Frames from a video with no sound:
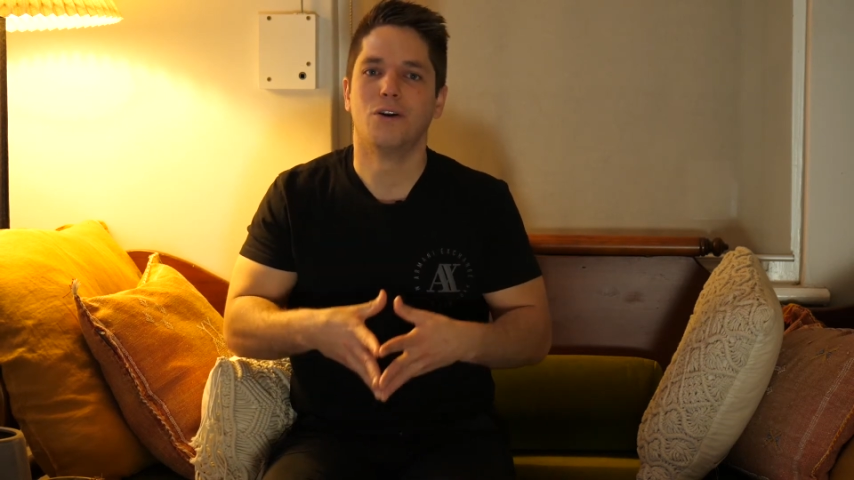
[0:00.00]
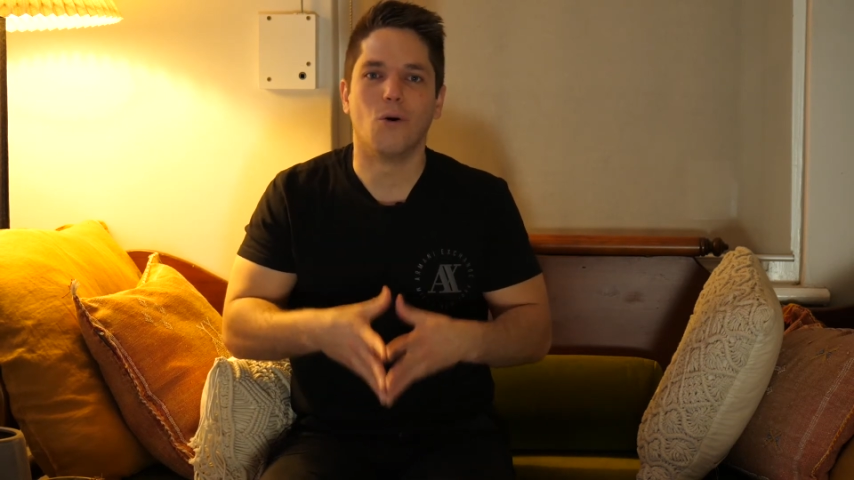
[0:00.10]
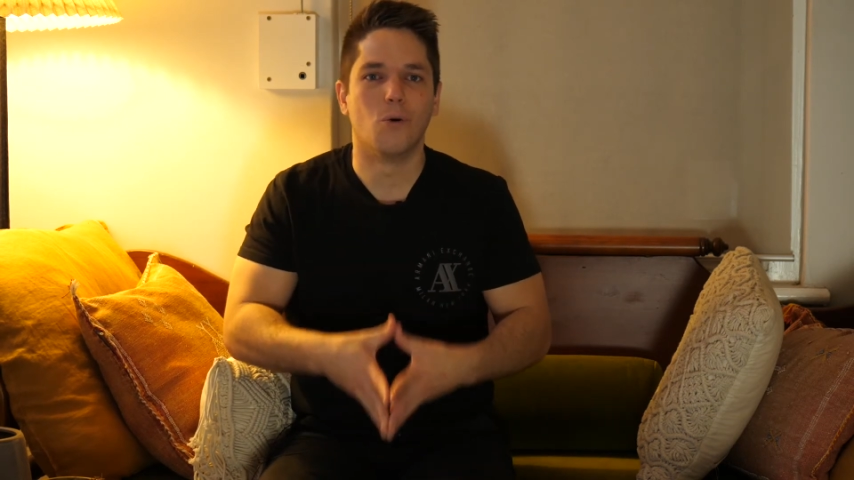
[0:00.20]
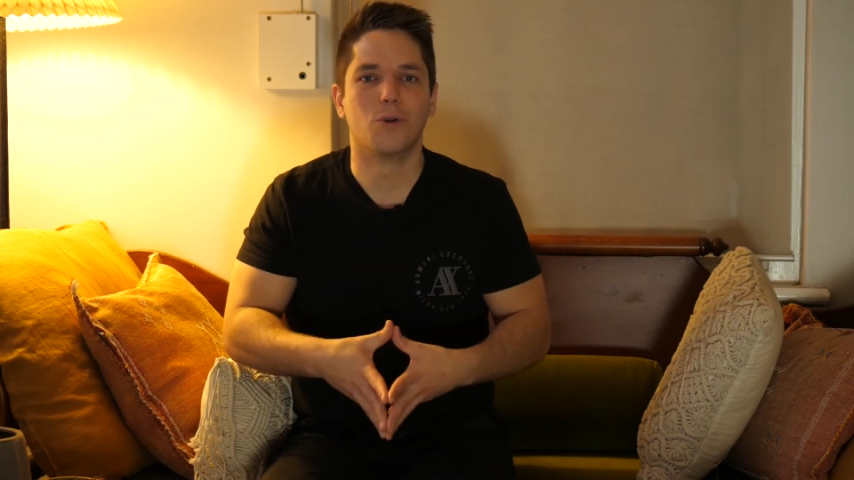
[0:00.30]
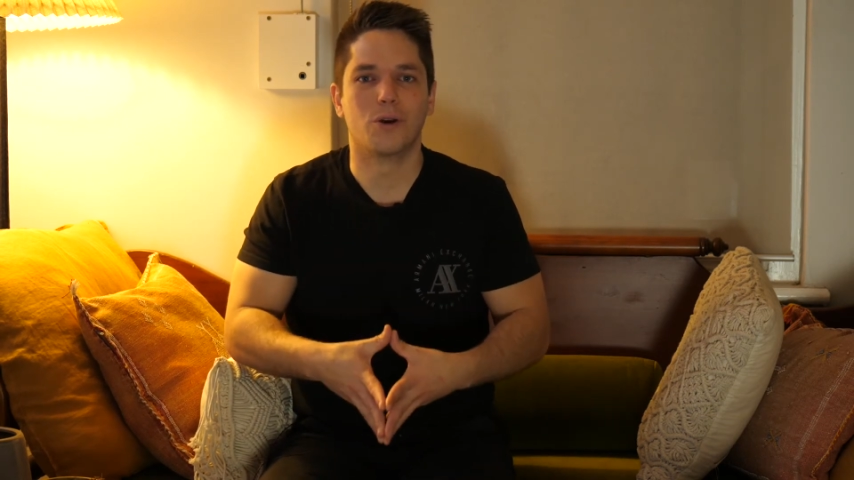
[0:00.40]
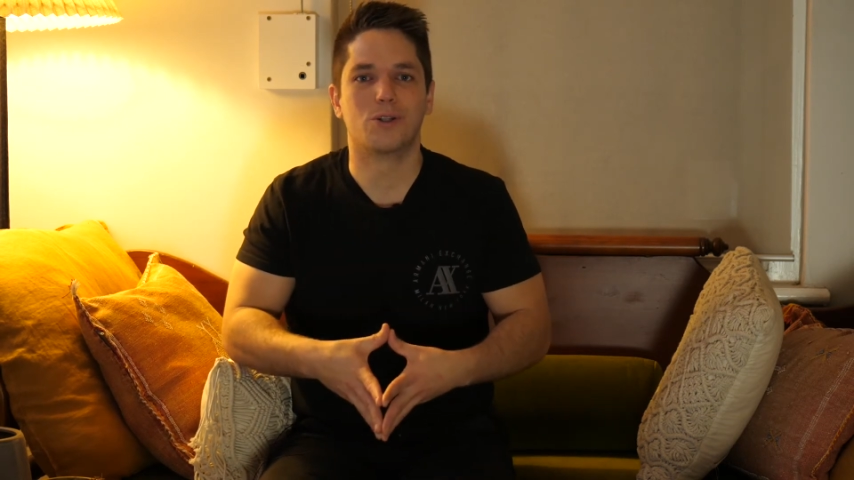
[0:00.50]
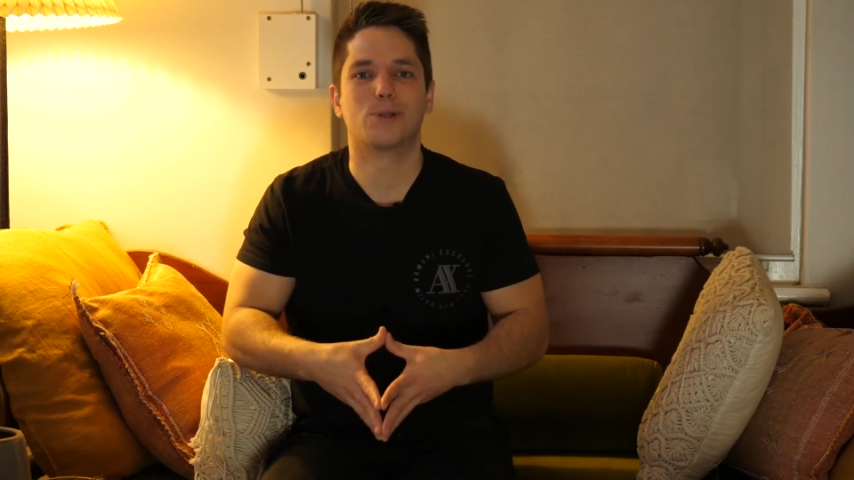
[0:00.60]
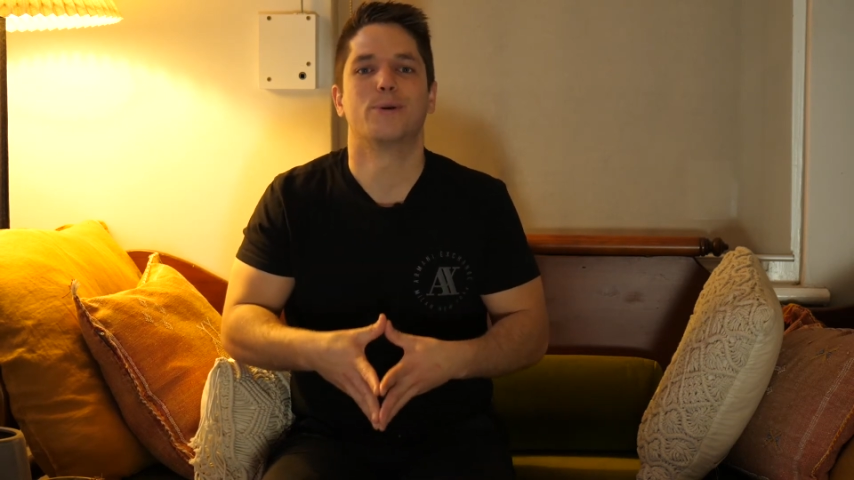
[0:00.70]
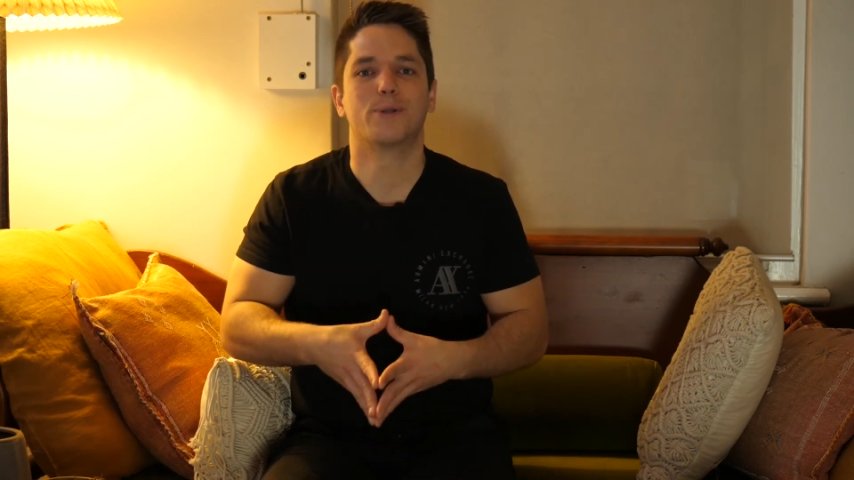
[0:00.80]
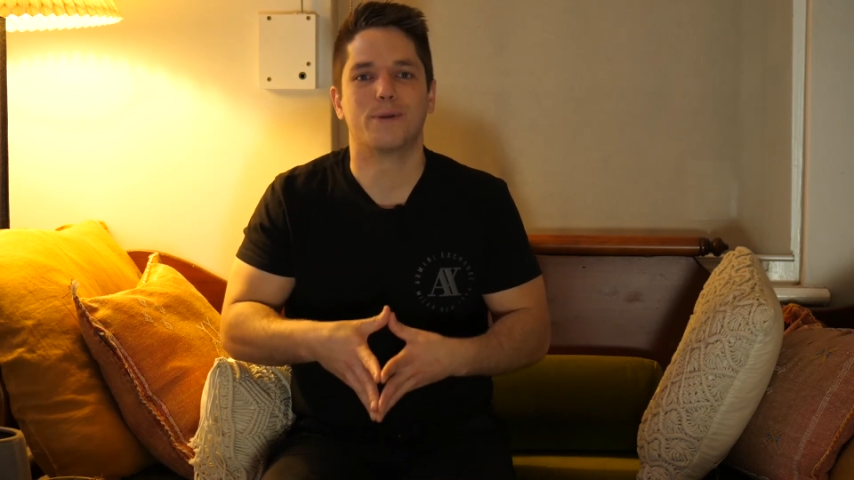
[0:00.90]
All those
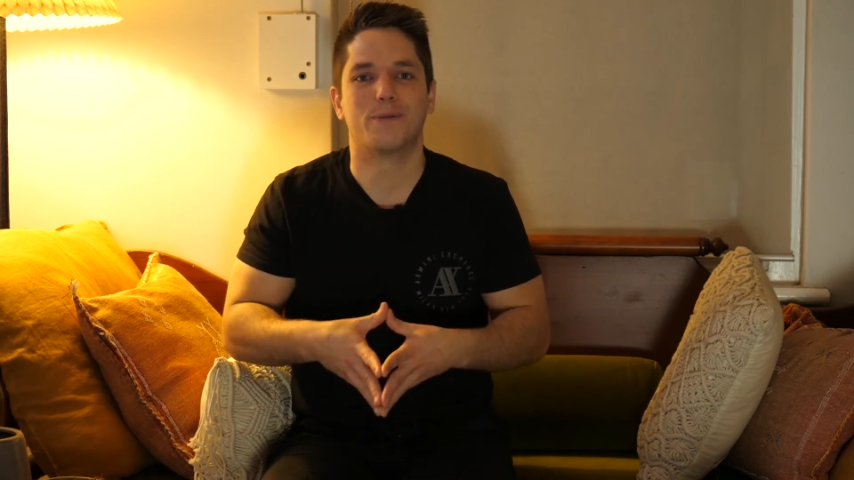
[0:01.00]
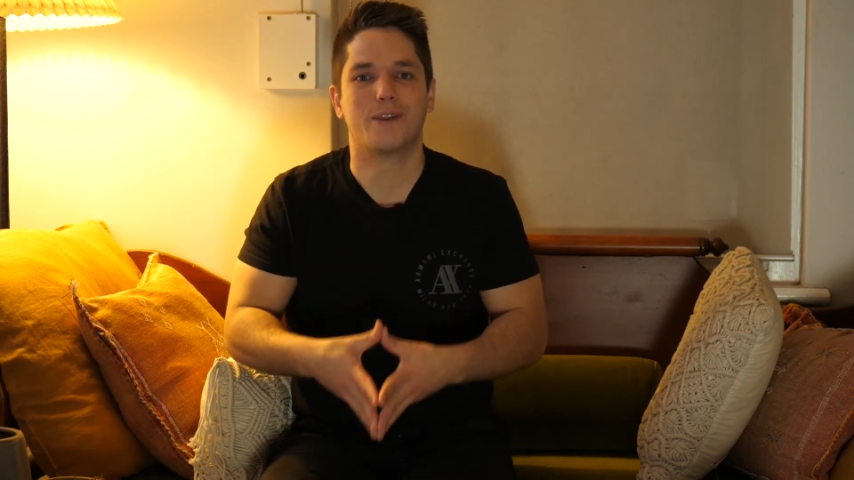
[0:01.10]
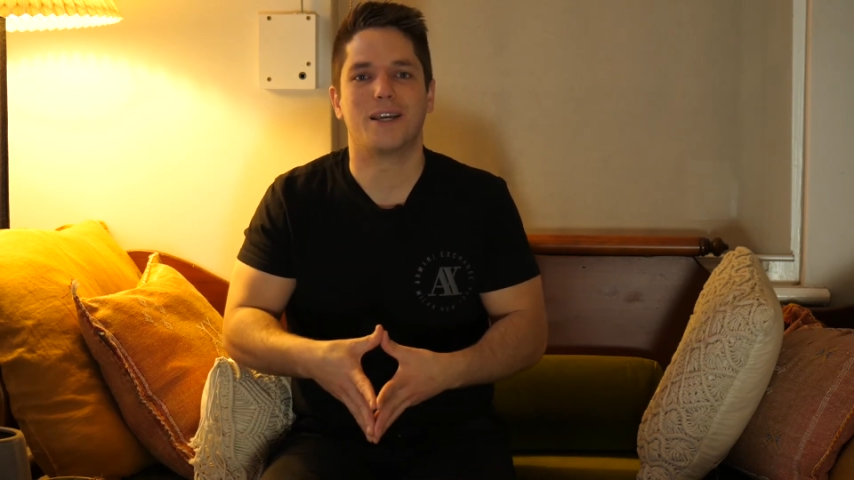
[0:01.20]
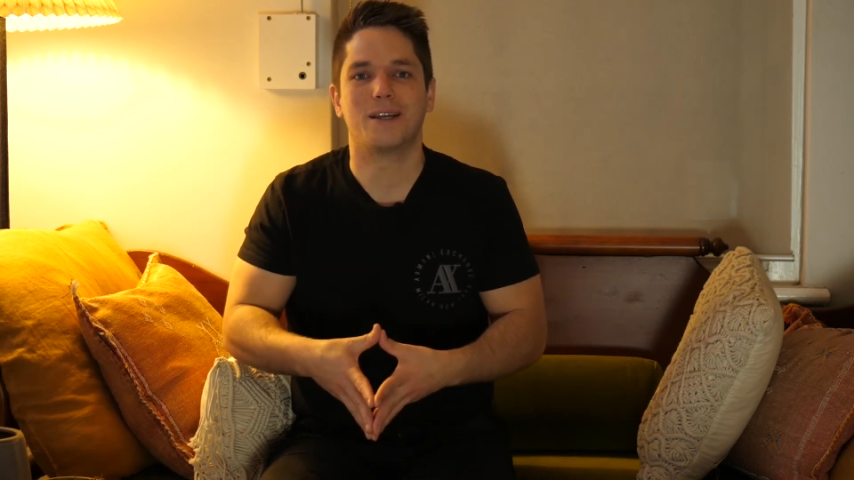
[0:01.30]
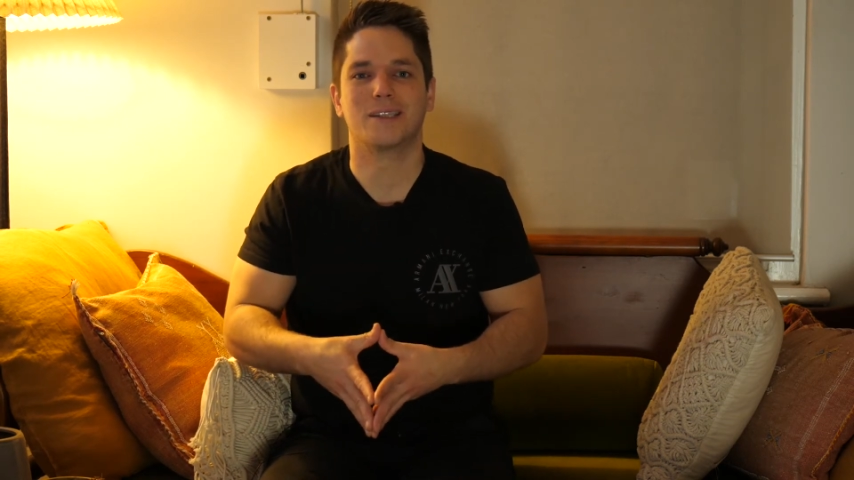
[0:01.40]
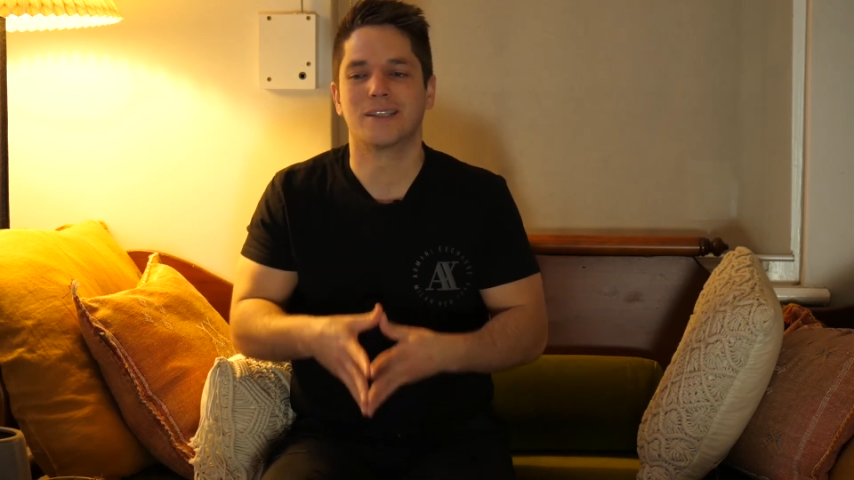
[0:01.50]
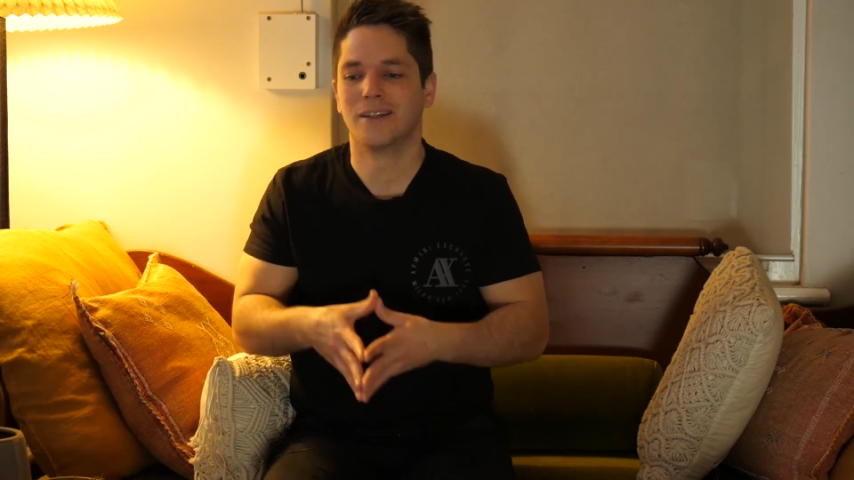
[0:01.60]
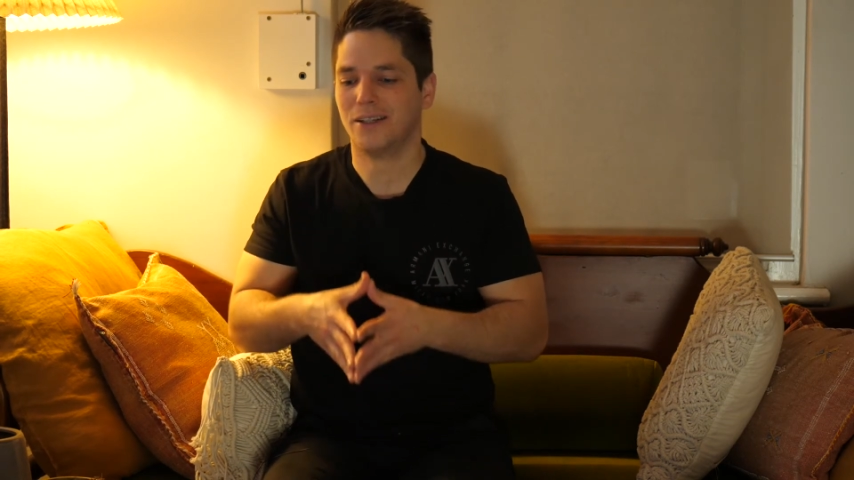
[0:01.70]
sorts of things.